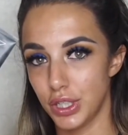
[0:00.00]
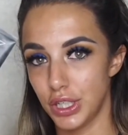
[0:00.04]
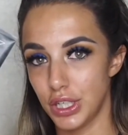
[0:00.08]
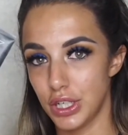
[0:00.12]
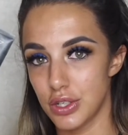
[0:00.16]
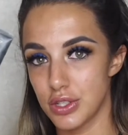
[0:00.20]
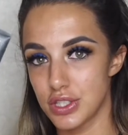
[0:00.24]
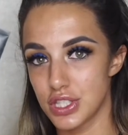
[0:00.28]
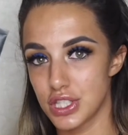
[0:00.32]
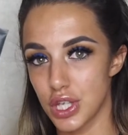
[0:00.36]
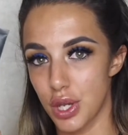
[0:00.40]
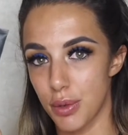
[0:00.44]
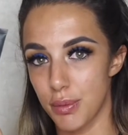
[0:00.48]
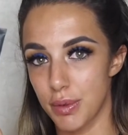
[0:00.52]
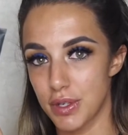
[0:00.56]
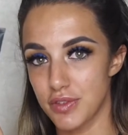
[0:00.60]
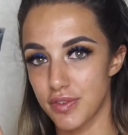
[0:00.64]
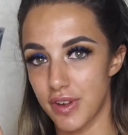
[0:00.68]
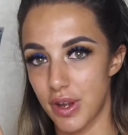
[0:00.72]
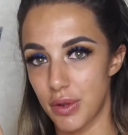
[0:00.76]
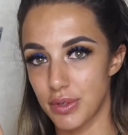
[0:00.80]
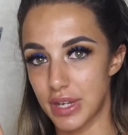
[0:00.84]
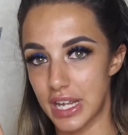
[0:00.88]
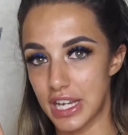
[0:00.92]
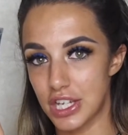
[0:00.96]
use so much
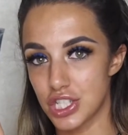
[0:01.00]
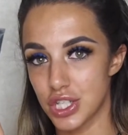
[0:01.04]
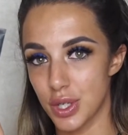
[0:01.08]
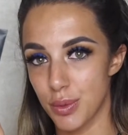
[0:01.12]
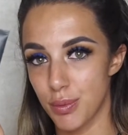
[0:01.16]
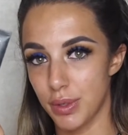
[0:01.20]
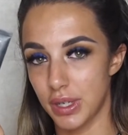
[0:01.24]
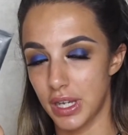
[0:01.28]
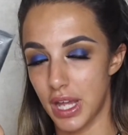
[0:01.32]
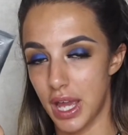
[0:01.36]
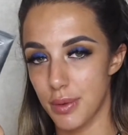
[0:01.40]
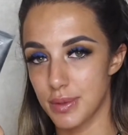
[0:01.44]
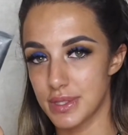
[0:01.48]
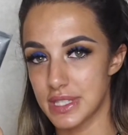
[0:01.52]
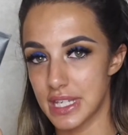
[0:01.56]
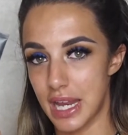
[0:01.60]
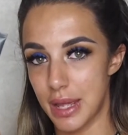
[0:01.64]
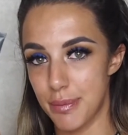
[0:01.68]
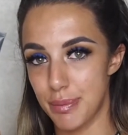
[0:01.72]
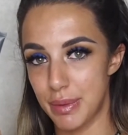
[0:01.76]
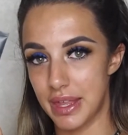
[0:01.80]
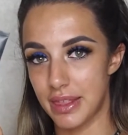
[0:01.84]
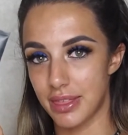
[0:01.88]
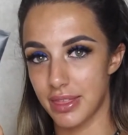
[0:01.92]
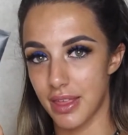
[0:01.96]
foundation when I was in
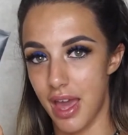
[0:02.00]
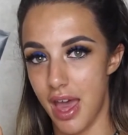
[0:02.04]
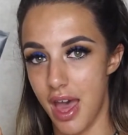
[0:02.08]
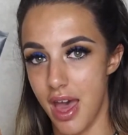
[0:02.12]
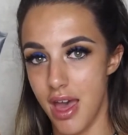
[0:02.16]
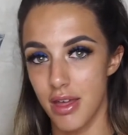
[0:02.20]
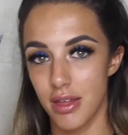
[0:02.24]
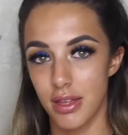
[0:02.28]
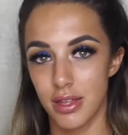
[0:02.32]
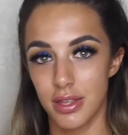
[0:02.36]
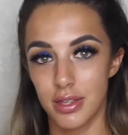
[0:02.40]
Ibiza.